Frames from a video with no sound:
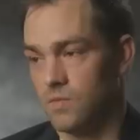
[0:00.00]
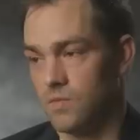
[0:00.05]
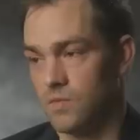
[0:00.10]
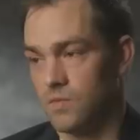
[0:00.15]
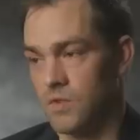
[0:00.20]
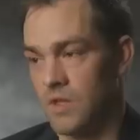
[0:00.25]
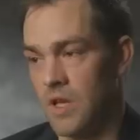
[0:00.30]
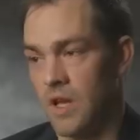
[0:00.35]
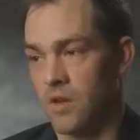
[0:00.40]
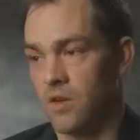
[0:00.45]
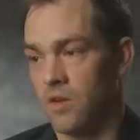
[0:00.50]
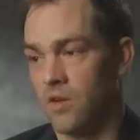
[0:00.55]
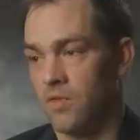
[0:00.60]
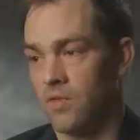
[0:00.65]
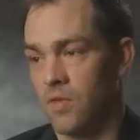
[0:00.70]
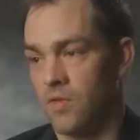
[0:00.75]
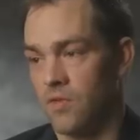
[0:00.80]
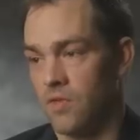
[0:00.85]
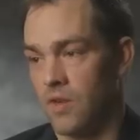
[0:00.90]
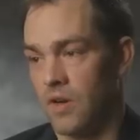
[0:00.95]
taken over the
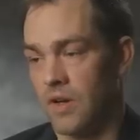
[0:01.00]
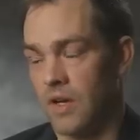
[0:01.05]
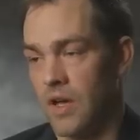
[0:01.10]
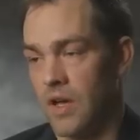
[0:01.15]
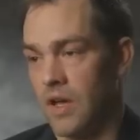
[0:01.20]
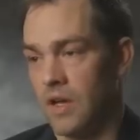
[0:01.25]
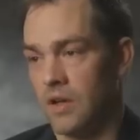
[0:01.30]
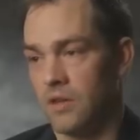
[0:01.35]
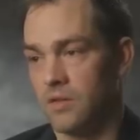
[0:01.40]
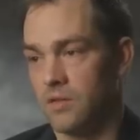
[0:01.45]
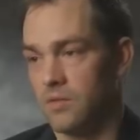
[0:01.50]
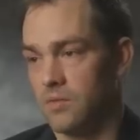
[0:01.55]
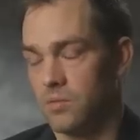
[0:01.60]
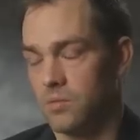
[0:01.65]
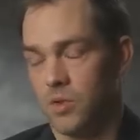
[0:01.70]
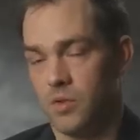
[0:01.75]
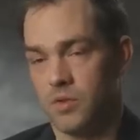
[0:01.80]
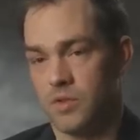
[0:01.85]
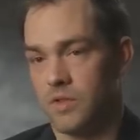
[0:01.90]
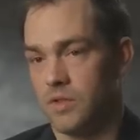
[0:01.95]
front gate,
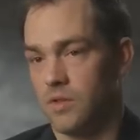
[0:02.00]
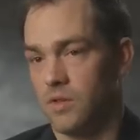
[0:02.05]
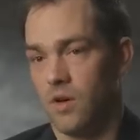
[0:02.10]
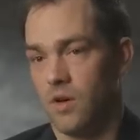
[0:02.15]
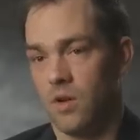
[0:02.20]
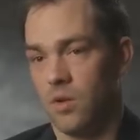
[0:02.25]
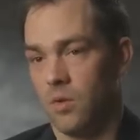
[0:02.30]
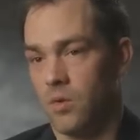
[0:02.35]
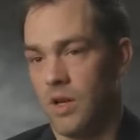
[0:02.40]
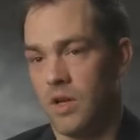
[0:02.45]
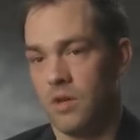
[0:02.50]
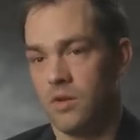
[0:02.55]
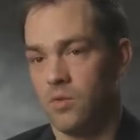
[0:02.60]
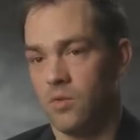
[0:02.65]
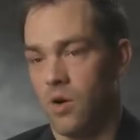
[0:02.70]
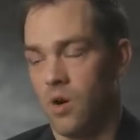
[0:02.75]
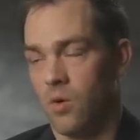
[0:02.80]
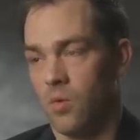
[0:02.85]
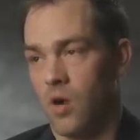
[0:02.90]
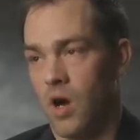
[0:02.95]
pushed all the way into
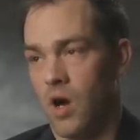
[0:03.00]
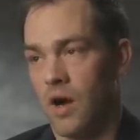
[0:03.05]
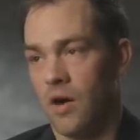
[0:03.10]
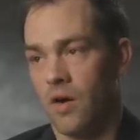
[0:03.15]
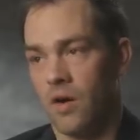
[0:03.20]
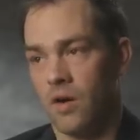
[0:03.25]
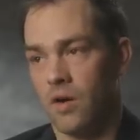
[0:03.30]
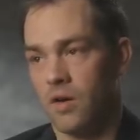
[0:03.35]
our wire.